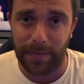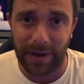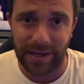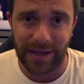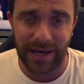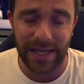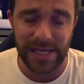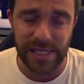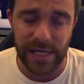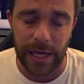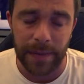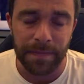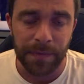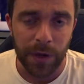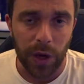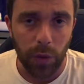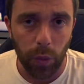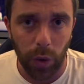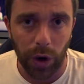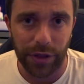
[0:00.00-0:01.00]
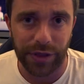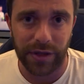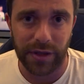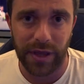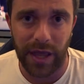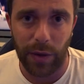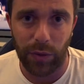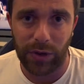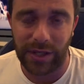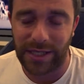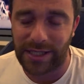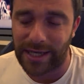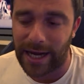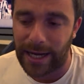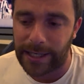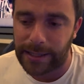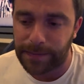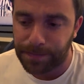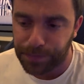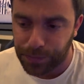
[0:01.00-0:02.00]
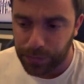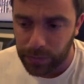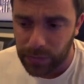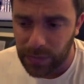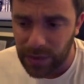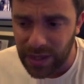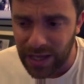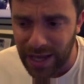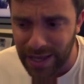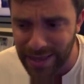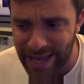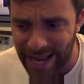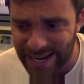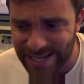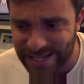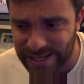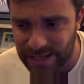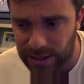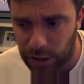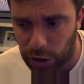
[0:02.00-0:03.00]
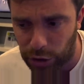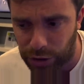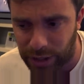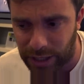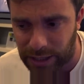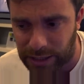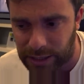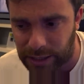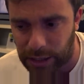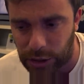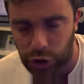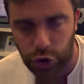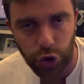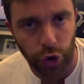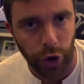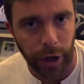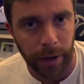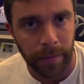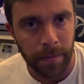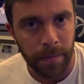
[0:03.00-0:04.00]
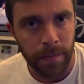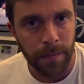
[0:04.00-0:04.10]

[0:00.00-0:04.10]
But let's see what they will decide next on this story.